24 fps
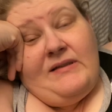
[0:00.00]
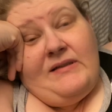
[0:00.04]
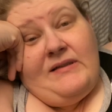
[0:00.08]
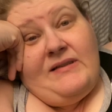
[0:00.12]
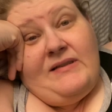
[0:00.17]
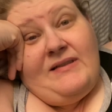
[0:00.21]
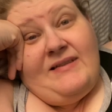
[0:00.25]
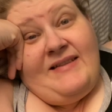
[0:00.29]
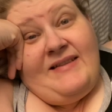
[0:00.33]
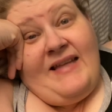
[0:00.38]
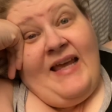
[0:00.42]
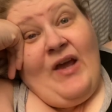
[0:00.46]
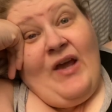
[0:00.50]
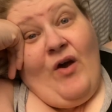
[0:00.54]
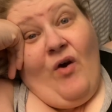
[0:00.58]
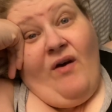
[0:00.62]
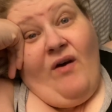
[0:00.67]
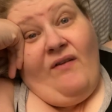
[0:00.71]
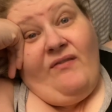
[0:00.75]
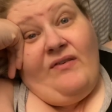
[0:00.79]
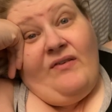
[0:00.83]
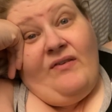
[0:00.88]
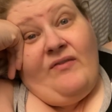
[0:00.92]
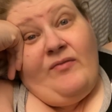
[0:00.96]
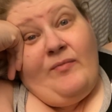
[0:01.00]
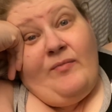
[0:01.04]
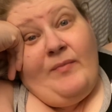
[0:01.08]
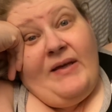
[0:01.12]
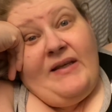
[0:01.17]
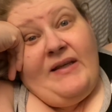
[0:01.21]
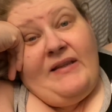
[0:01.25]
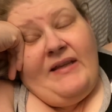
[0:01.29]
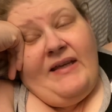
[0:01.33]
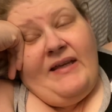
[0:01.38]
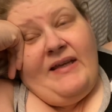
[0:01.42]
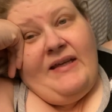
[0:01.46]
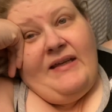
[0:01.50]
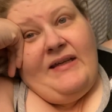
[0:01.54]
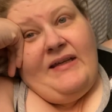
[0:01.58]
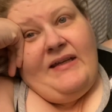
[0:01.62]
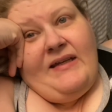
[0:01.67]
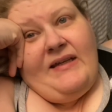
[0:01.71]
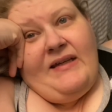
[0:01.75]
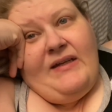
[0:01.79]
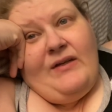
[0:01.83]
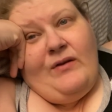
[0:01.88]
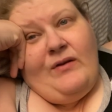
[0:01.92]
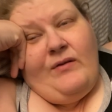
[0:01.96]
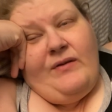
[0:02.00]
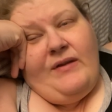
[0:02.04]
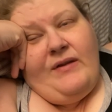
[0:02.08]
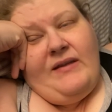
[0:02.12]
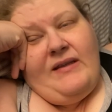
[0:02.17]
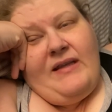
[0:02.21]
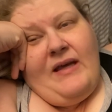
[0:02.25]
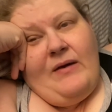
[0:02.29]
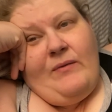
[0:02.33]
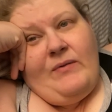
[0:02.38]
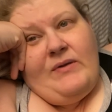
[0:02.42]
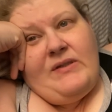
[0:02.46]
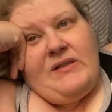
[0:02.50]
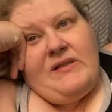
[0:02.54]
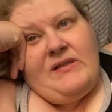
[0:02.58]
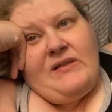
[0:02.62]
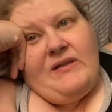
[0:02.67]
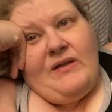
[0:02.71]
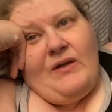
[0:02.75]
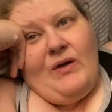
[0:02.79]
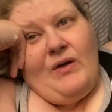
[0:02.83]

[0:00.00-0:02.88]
stay off of my leg. And I know that that was